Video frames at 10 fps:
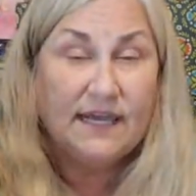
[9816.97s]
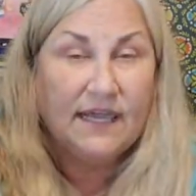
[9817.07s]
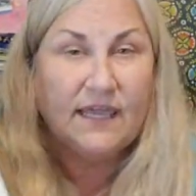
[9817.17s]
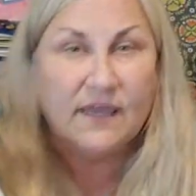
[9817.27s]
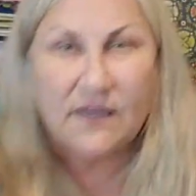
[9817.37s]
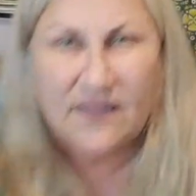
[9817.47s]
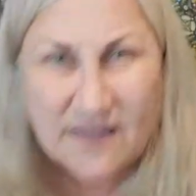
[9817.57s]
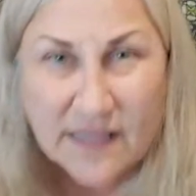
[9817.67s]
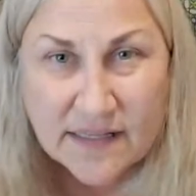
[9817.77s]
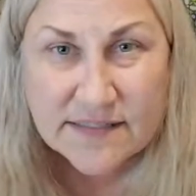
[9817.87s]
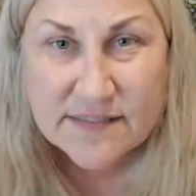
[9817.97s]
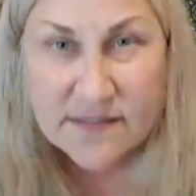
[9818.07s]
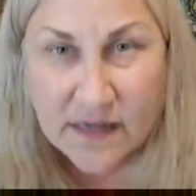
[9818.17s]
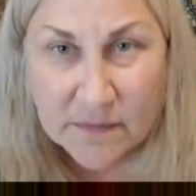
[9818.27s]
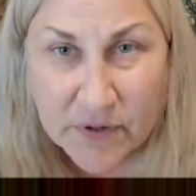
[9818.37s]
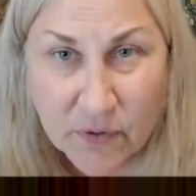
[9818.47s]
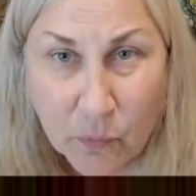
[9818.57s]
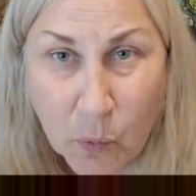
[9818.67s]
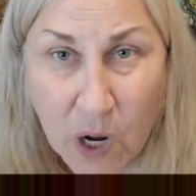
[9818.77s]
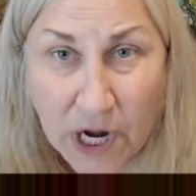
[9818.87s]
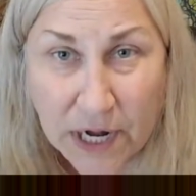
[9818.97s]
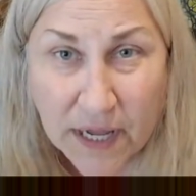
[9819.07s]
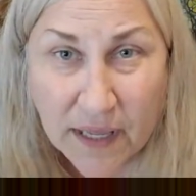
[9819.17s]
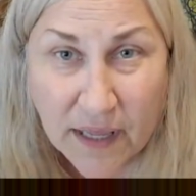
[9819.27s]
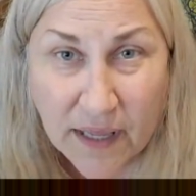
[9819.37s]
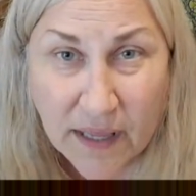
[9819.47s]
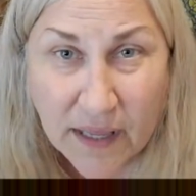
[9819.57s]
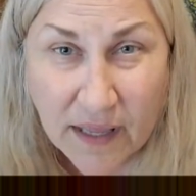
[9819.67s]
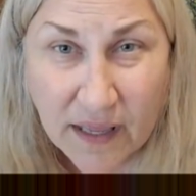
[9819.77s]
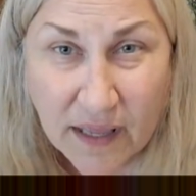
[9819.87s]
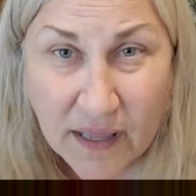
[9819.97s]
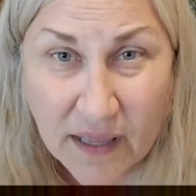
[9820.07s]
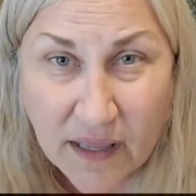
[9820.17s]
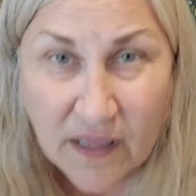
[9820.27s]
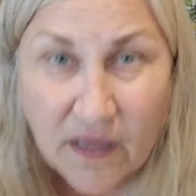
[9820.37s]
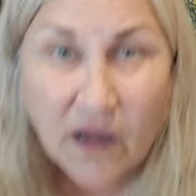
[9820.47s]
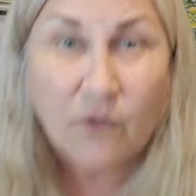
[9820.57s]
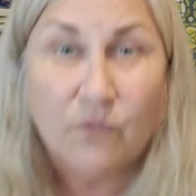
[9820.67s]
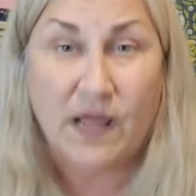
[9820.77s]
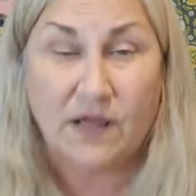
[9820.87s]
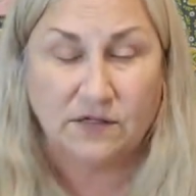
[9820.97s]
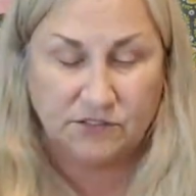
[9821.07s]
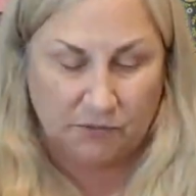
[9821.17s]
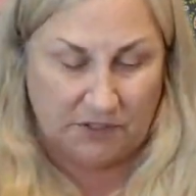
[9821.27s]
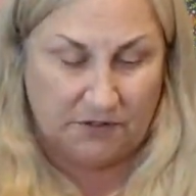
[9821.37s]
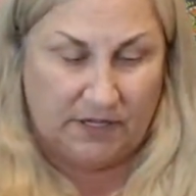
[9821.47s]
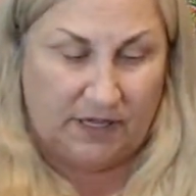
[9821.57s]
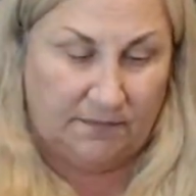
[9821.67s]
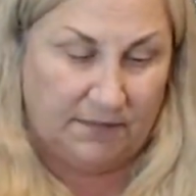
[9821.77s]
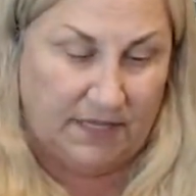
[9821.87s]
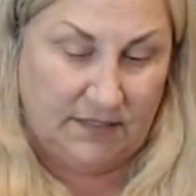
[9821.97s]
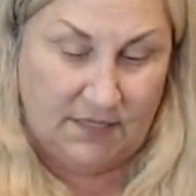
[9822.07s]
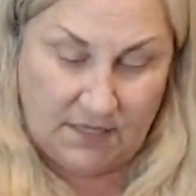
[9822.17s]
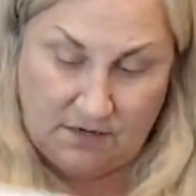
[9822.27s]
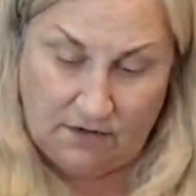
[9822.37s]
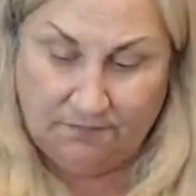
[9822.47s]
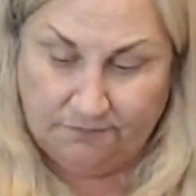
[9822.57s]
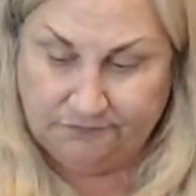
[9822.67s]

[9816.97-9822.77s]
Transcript: and it's number one, a round one. Okay. I'll let you know.